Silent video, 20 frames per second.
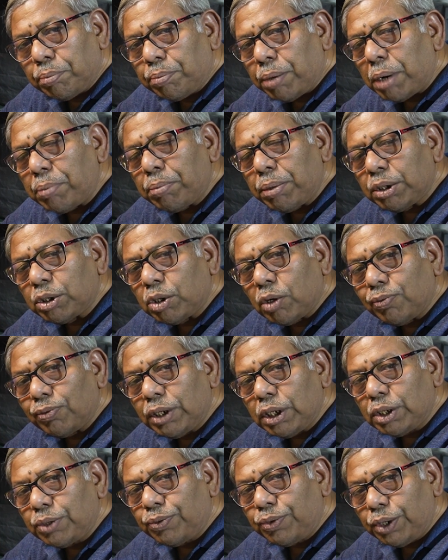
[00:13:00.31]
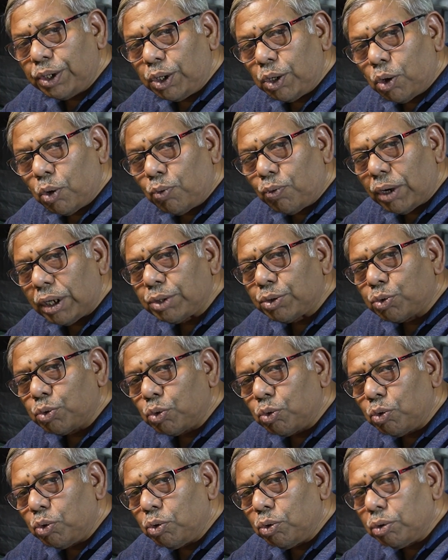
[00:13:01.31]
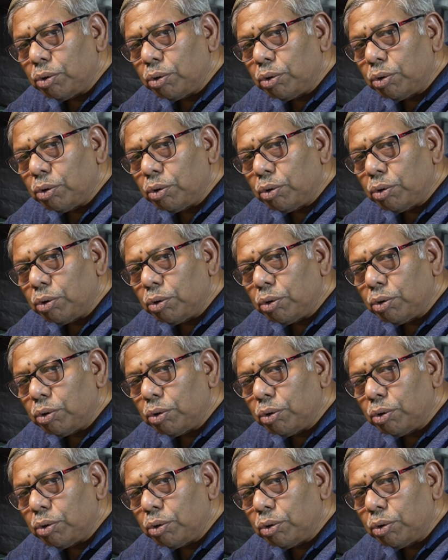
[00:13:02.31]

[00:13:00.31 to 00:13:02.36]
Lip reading: purpose of this video was to